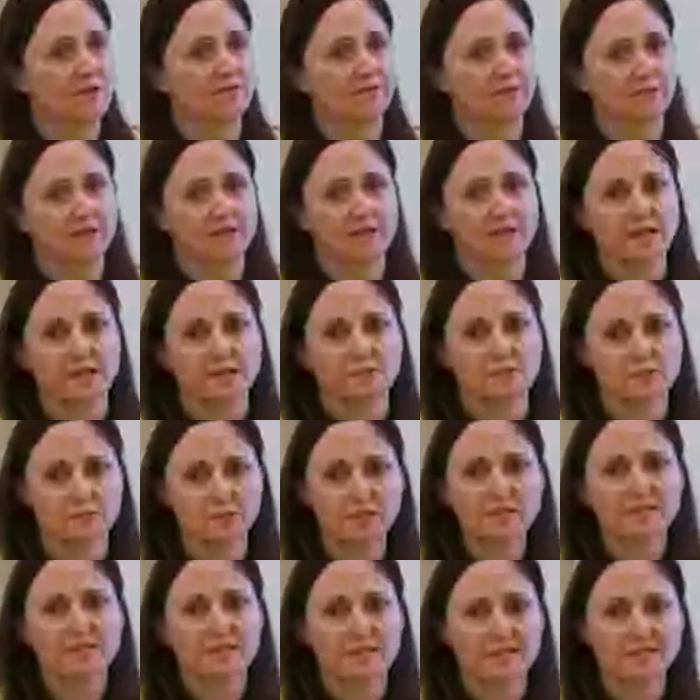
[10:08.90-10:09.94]
I feel like it
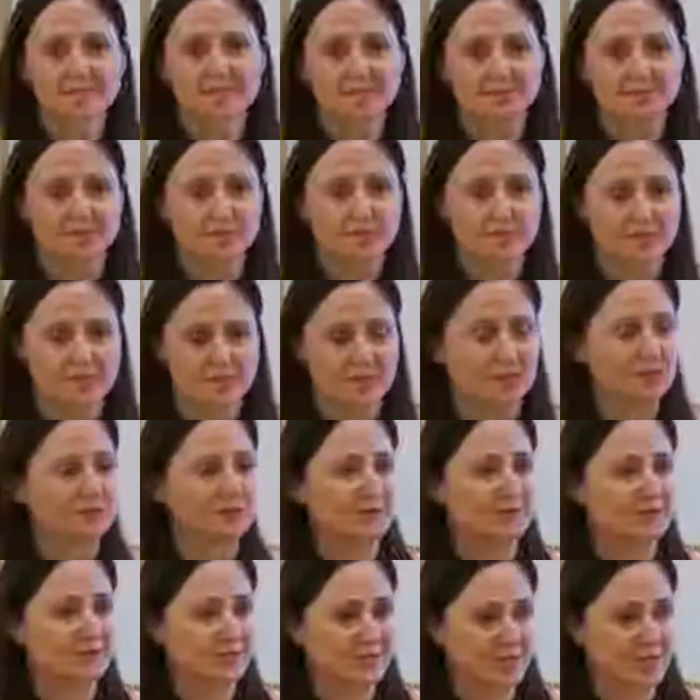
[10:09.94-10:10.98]
really does have the potential
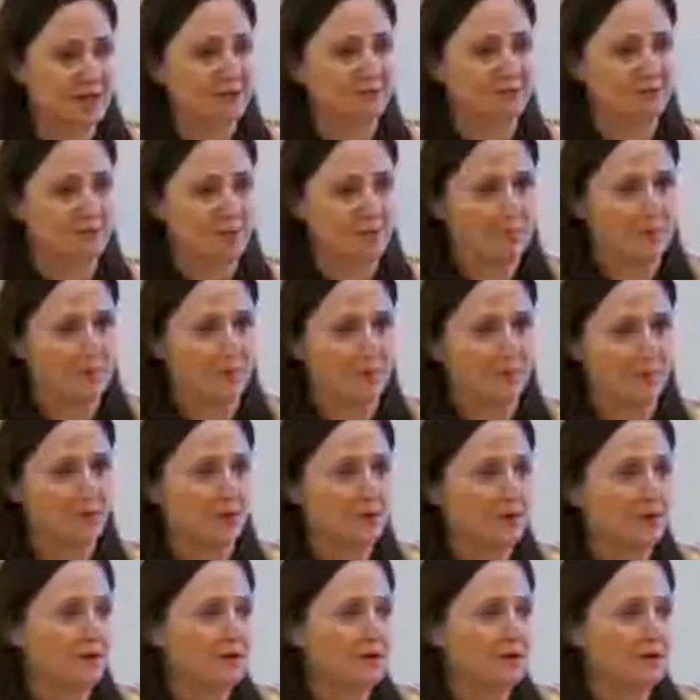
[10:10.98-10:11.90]
to save people.